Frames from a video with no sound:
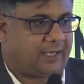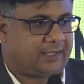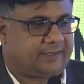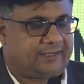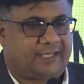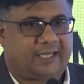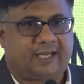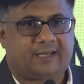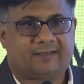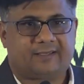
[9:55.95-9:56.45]

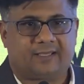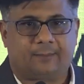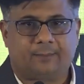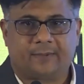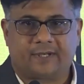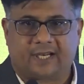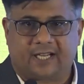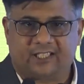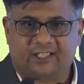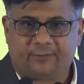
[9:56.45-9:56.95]
There are some
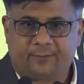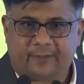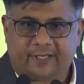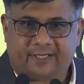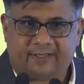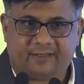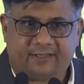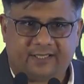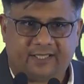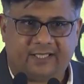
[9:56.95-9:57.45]

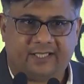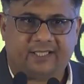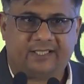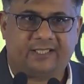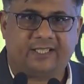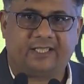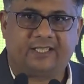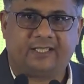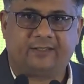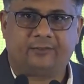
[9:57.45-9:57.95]
transparency
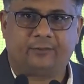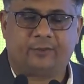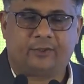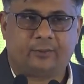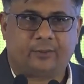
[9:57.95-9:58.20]
initiatives which